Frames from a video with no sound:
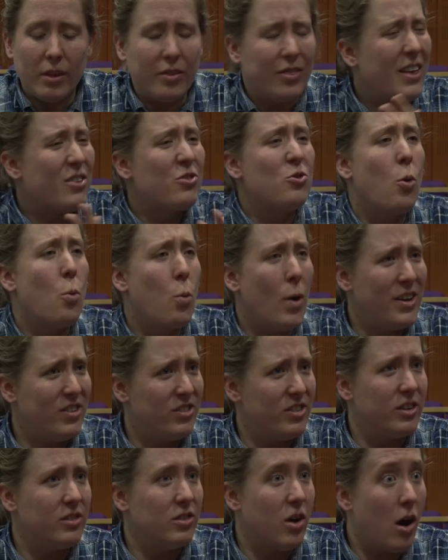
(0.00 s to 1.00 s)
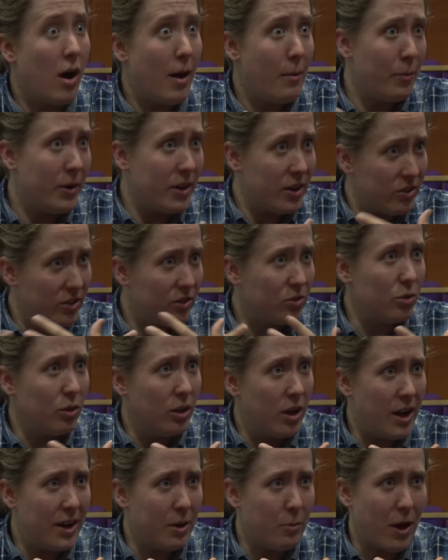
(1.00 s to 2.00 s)
that's not wasted time because it's
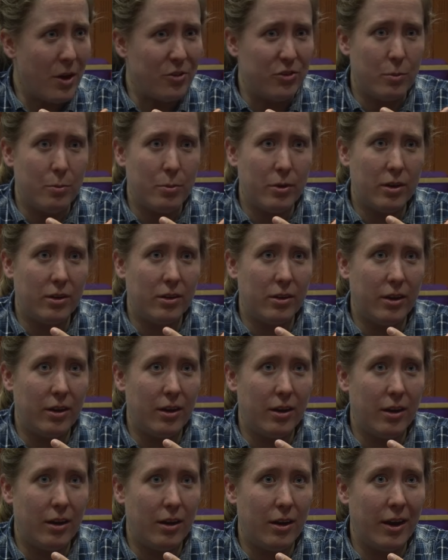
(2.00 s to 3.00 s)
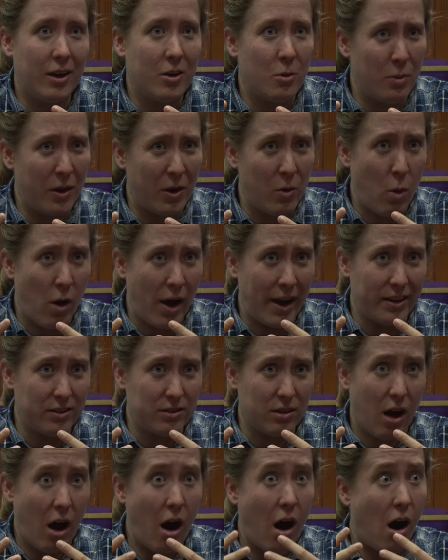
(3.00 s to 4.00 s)
all learning about it, but it can be quite
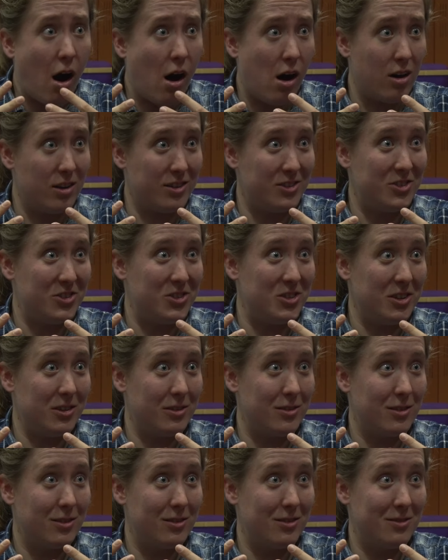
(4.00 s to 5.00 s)
hard to